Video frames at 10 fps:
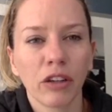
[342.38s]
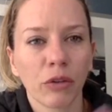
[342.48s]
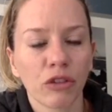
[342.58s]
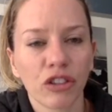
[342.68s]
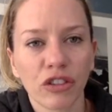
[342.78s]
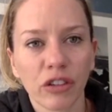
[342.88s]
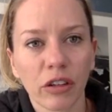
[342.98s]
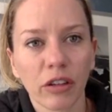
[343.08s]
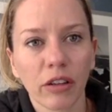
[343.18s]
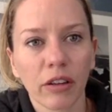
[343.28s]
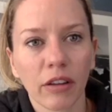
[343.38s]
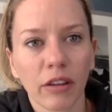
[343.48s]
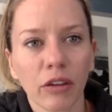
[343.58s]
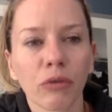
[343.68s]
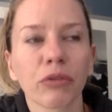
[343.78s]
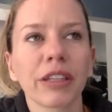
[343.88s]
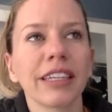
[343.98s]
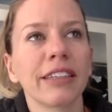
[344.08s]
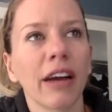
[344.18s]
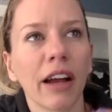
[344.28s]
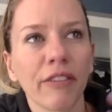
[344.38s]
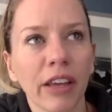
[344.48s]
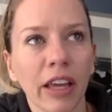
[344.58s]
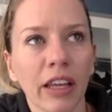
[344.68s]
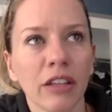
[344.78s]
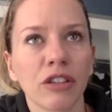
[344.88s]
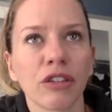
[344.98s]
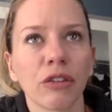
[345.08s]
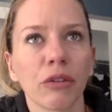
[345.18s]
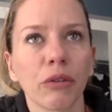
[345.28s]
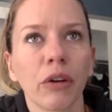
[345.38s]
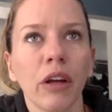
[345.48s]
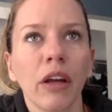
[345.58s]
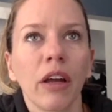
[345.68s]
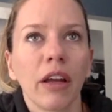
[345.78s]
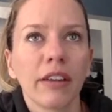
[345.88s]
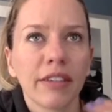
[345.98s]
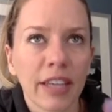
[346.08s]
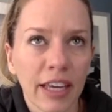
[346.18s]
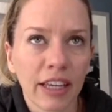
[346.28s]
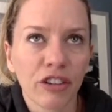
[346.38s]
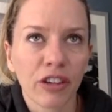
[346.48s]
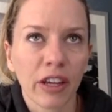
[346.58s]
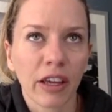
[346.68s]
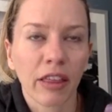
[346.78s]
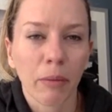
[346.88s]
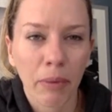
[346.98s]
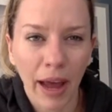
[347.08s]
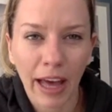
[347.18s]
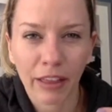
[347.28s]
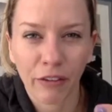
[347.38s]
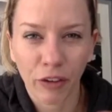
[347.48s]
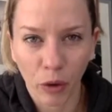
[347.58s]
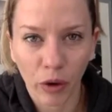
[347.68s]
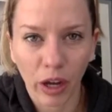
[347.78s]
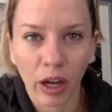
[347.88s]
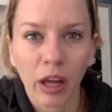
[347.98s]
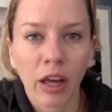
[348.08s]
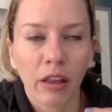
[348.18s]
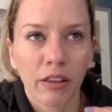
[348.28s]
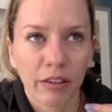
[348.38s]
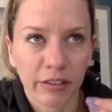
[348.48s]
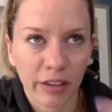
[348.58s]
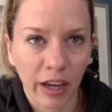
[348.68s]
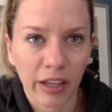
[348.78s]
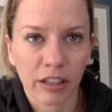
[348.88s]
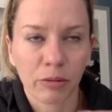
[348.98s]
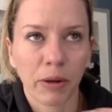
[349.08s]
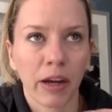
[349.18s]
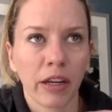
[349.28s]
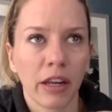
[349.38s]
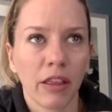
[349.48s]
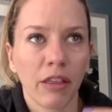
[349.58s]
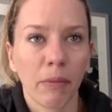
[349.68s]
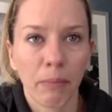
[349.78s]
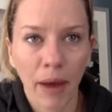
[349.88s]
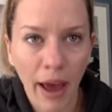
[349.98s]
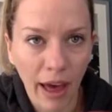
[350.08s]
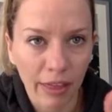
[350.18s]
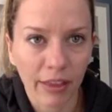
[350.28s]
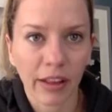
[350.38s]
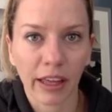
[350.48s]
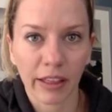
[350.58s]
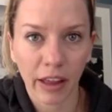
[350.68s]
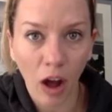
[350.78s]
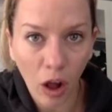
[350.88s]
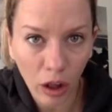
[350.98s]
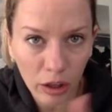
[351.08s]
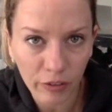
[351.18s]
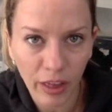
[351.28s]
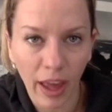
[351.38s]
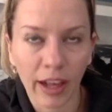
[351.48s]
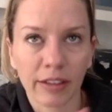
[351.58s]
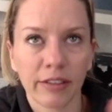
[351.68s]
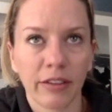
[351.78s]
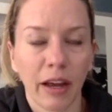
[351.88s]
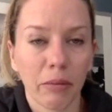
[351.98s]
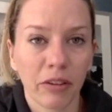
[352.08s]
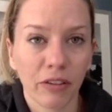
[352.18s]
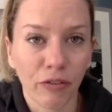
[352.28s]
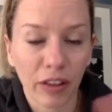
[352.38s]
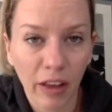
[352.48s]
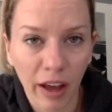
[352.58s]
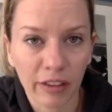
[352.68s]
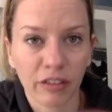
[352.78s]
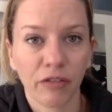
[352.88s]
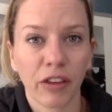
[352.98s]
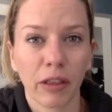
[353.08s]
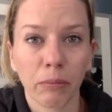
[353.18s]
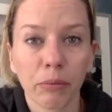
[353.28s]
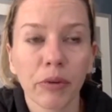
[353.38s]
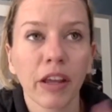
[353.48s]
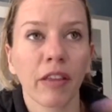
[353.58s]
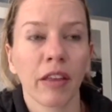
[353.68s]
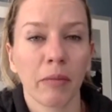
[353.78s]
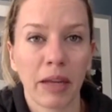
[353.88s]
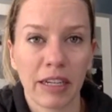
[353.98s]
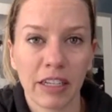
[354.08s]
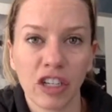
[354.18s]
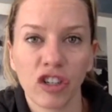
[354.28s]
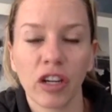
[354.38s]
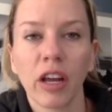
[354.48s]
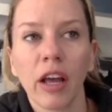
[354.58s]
just really diving into teaching the path of yoga, the science behind it, the path, like all of the 8 steps, the philosophy, the breathing, the meditation,